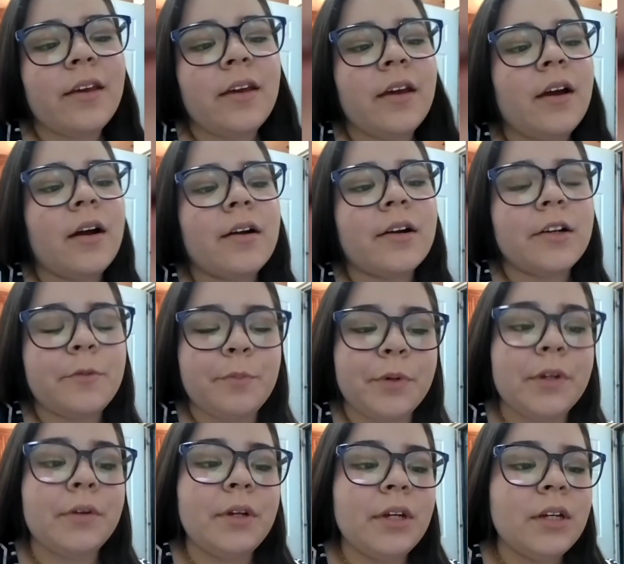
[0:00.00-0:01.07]
the art
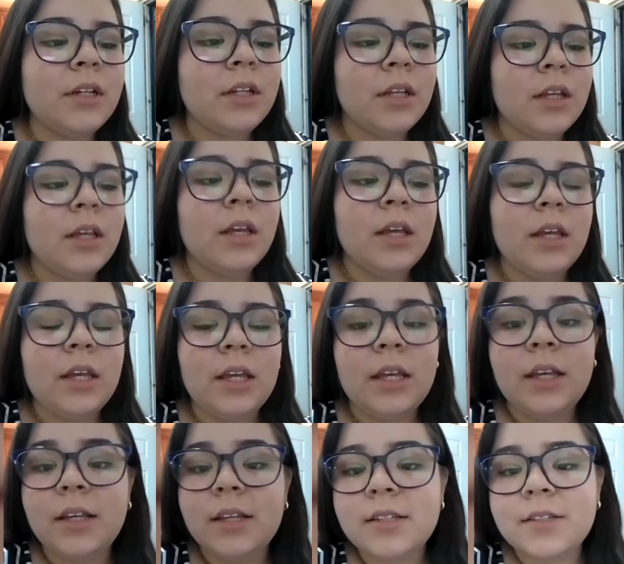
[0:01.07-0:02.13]
period
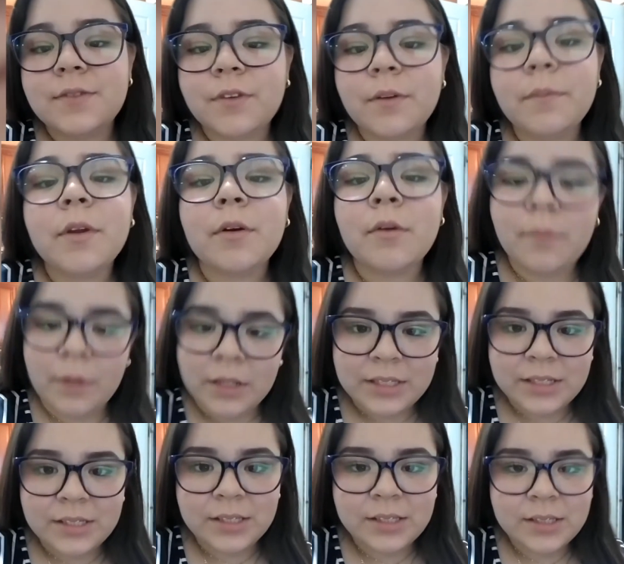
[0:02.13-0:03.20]
is from the
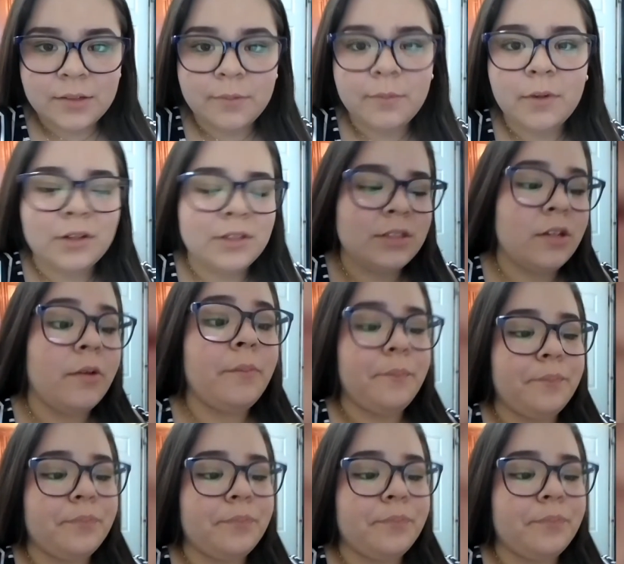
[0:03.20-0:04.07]
Romanticism also.